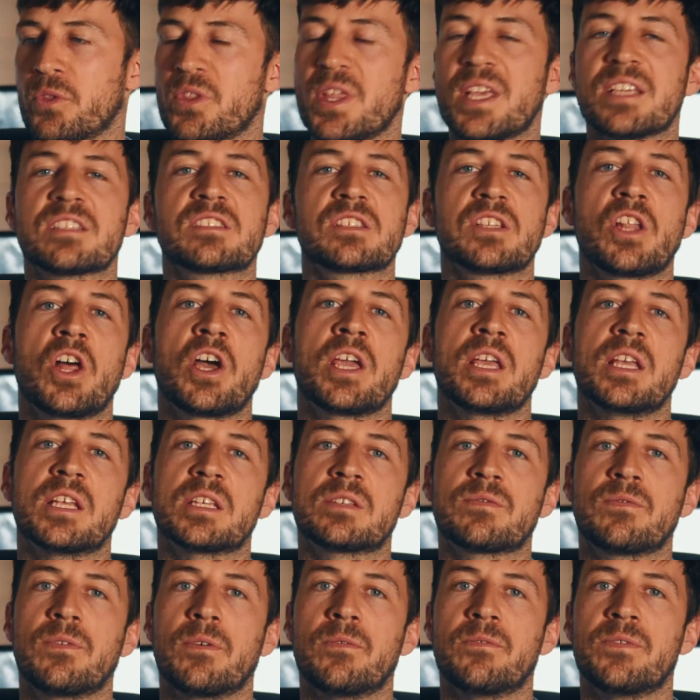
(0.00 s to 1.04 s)
This light
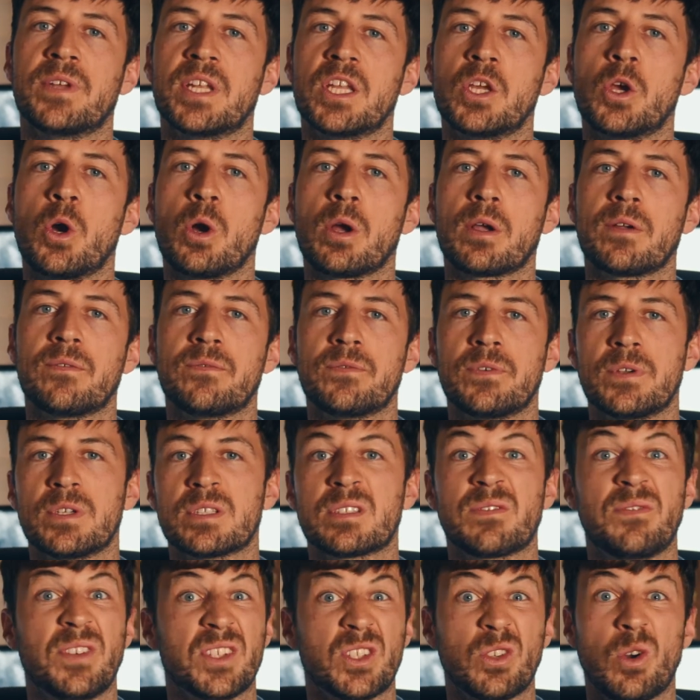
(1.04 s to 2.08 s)
is for
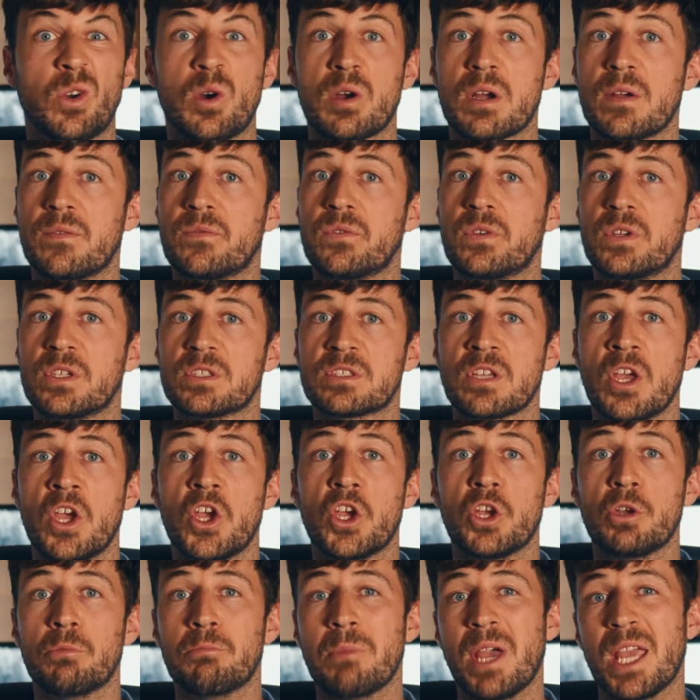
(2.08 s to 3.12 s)
videographers, photographers
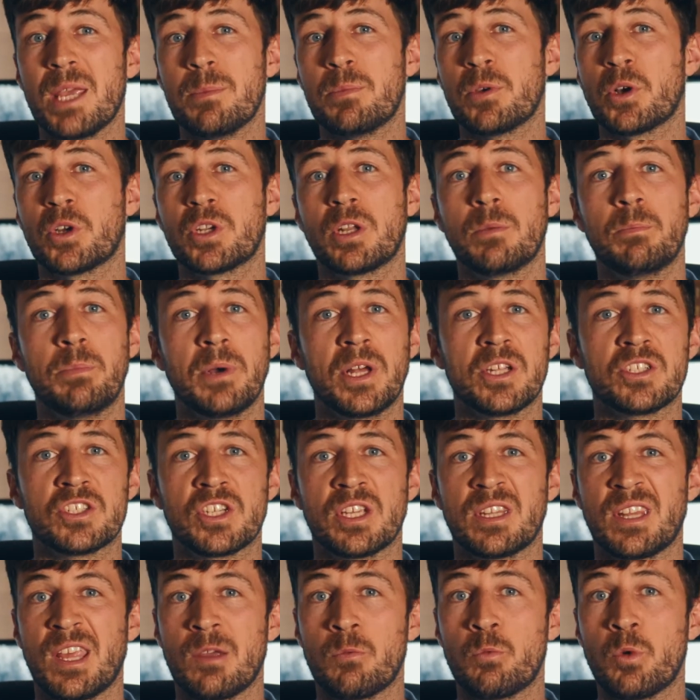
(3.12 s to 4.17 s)
who may be on a
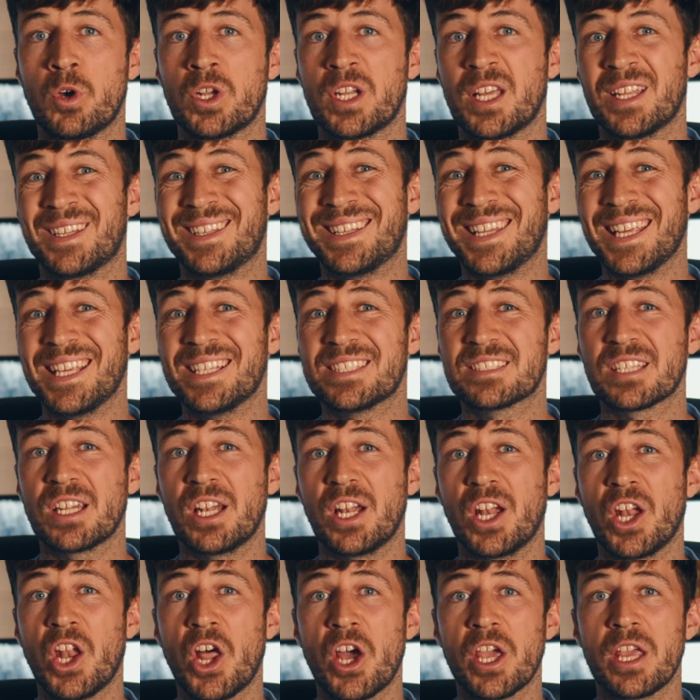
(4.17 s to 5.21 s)
budget. They want a
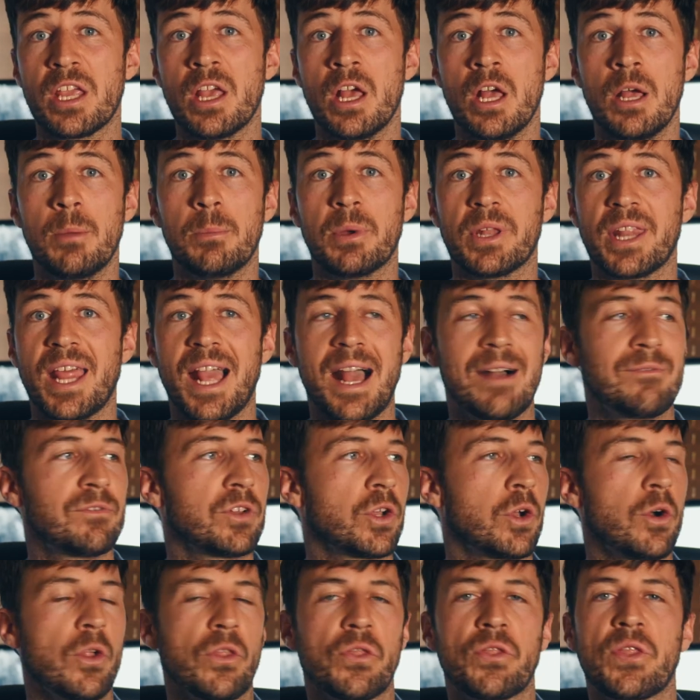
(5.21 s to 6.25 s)
decent light, but they
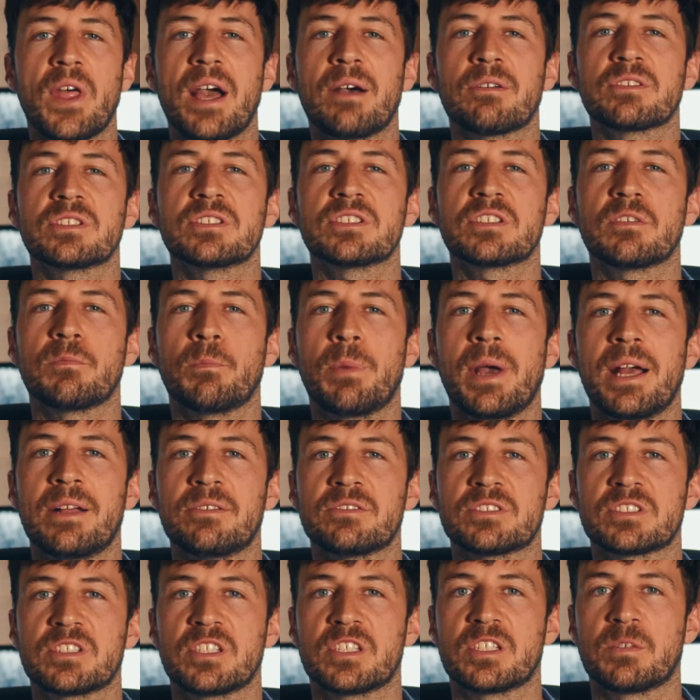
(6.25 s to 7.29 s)
haven't got thousands of
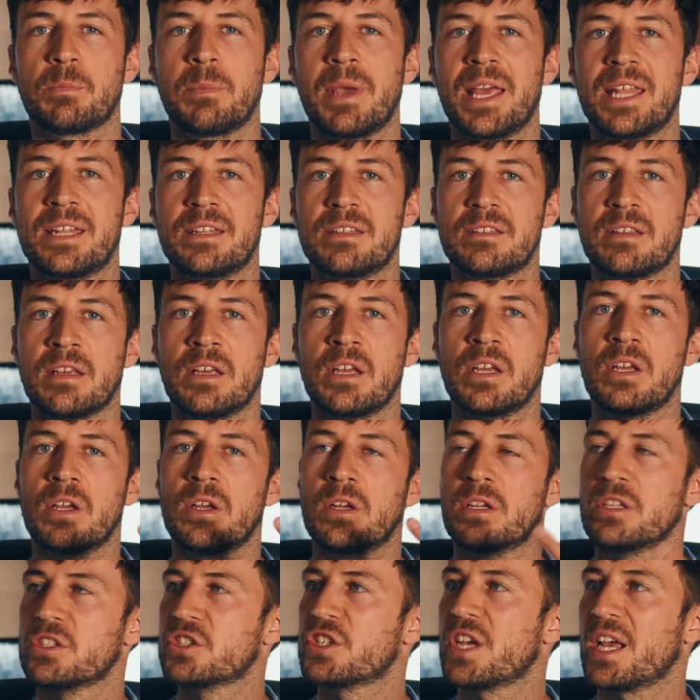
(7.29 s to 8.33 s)
pounds to spend.
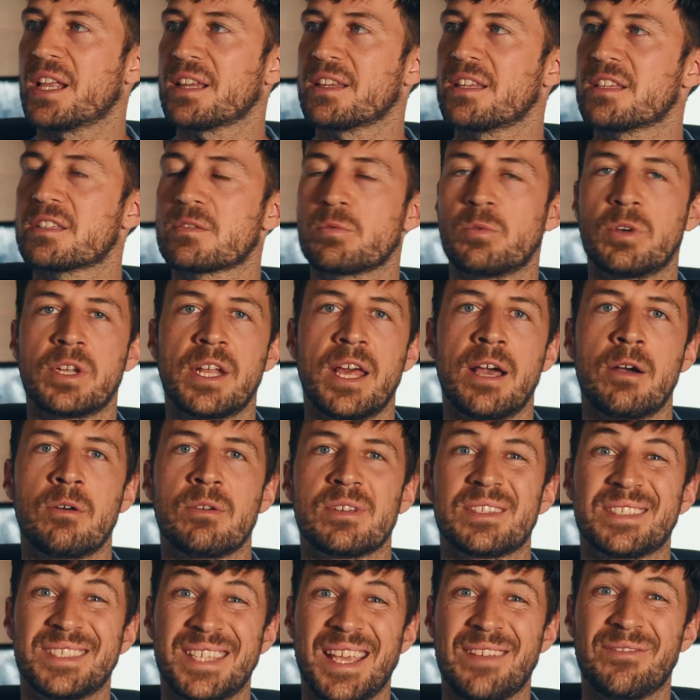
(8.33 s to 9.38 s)
Check this one out,
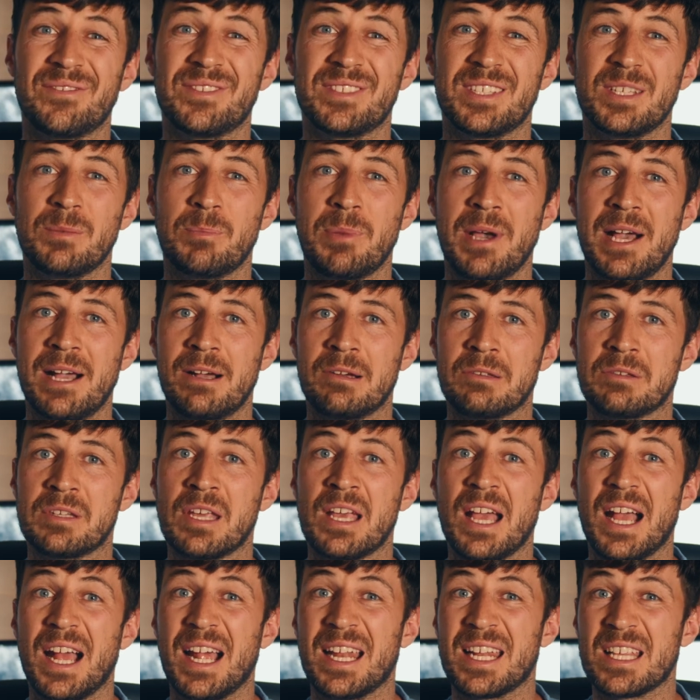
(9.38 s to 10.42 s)
£70,
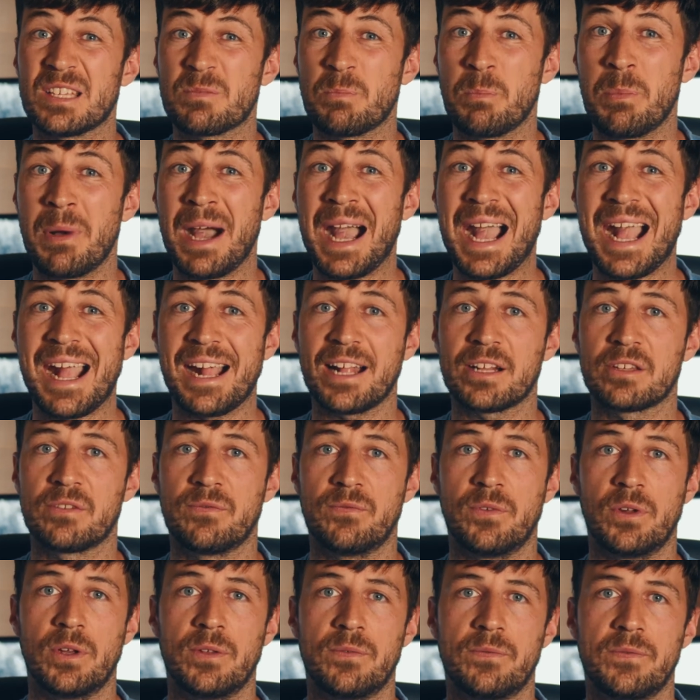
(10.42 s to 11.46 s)
and it's packed
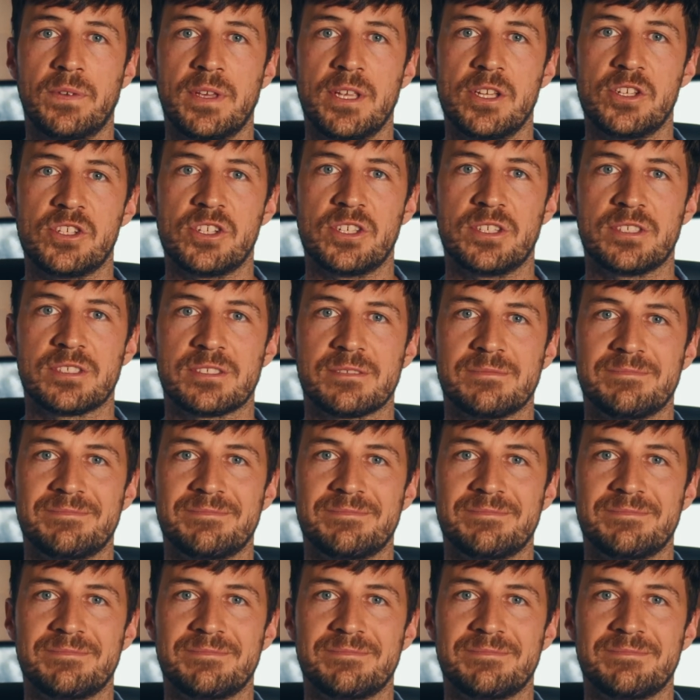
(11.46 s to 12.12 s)
full of features.